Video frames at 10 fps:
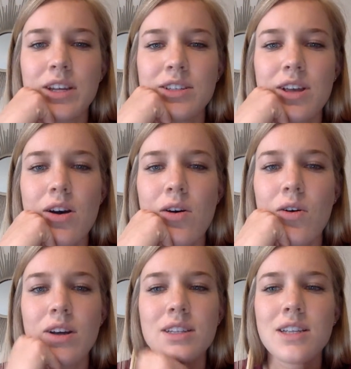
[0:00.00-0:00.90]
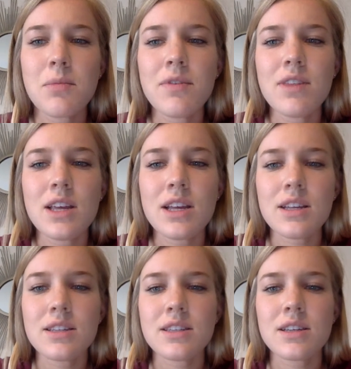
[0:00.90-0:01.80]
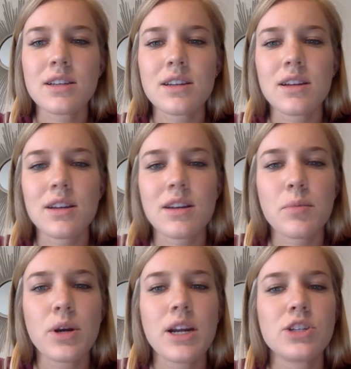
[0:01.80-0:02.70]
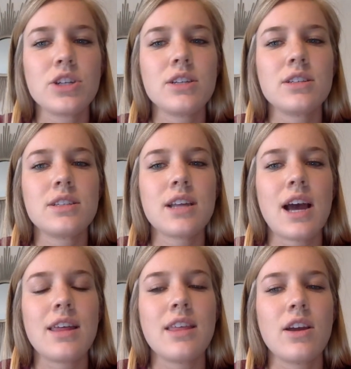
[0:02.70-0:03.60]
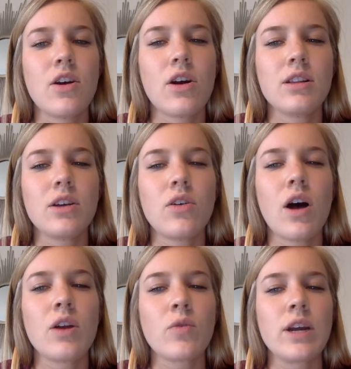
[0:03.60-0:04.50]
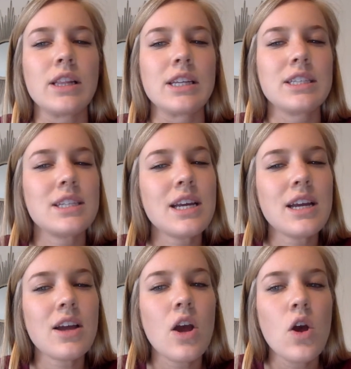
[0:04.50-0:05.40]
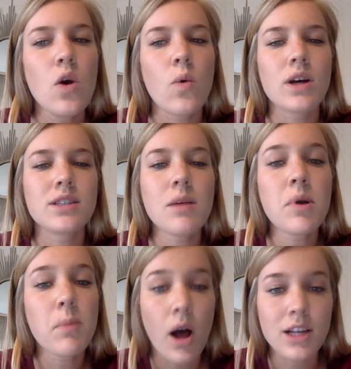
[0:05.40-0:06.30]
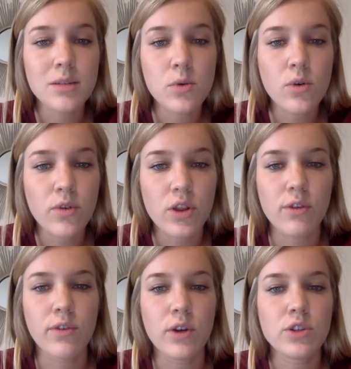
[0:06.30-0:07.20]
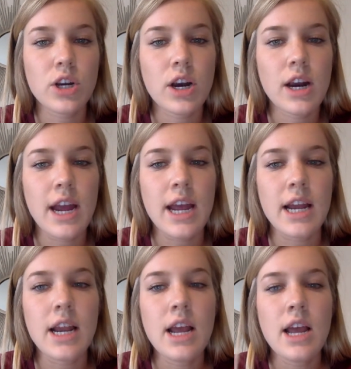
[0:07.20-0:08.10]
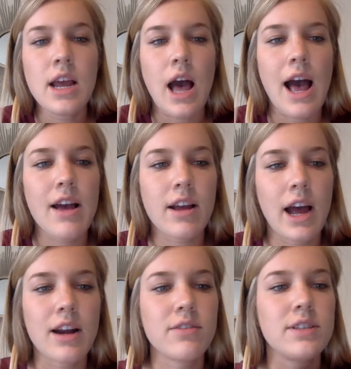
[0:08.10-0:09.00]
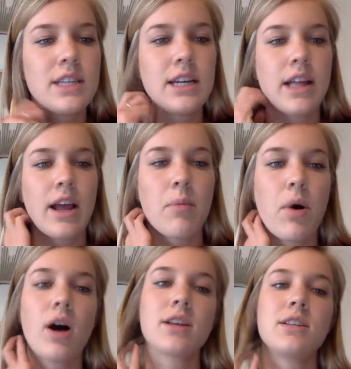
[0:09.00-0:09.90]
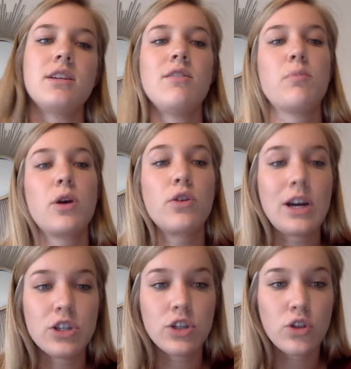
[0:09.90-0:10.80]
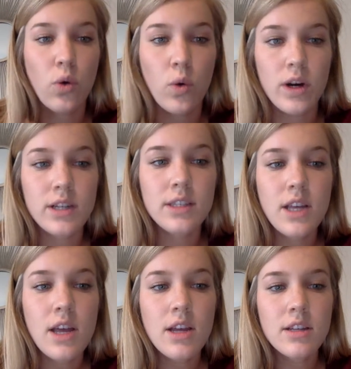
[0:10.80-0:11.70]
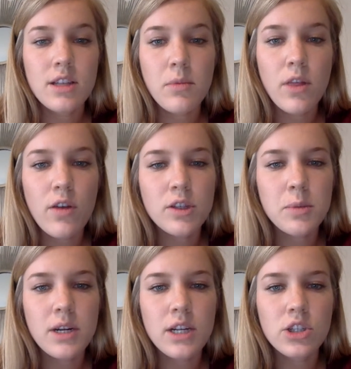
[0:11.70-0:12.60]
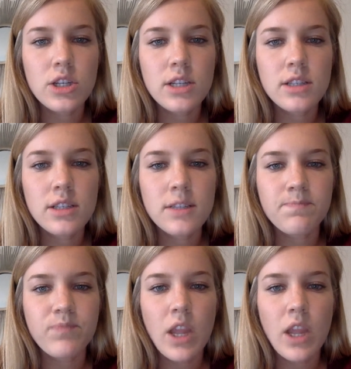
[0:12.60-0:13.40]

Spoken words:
So some of these predictions I think are a little unrealistic, while some are possible for the future, and I kind of see like a positive progression towards some of those predictions.